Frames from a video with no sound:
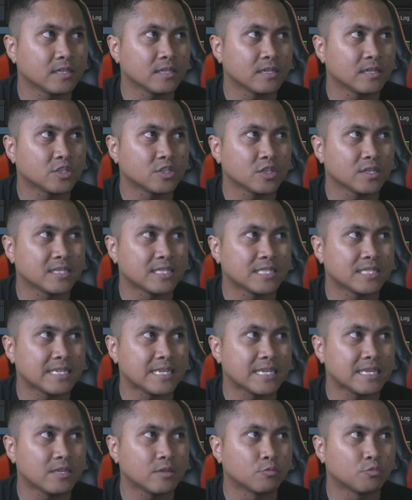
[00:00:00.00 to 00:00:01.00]
And as you can
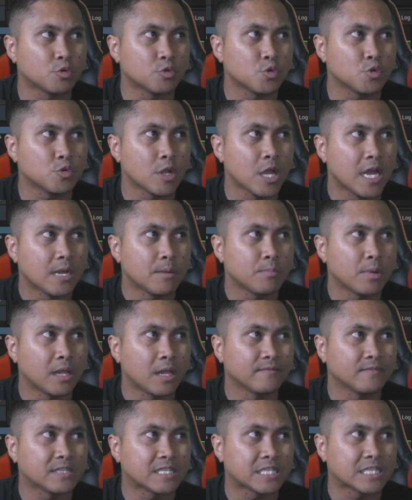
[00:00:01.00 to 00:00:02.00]
see, root,
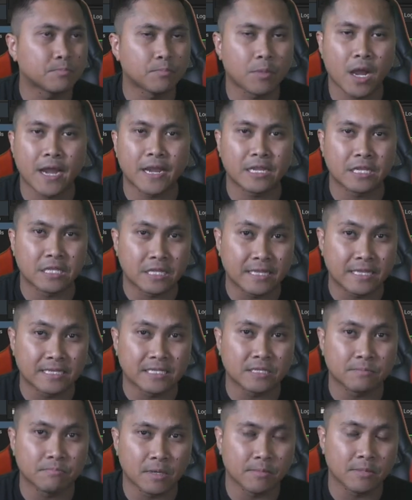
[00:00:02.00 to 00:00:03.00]
pelvis, spine,
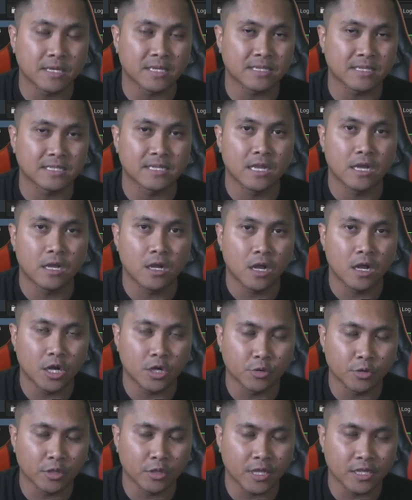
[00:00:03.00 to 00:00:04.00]
this mimics
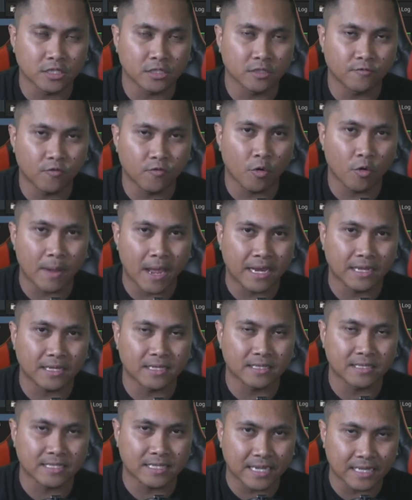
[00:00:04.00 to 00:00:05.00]
Unreal Engine 4
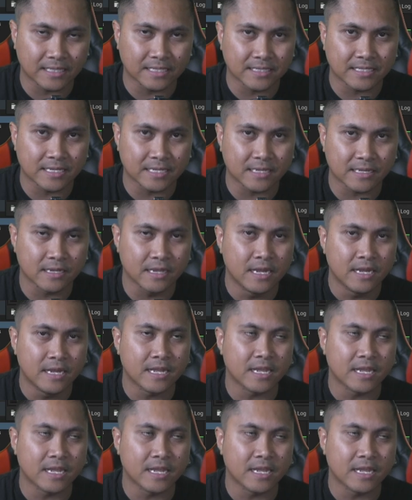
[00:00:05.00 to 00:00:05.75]
mannequin skeleton.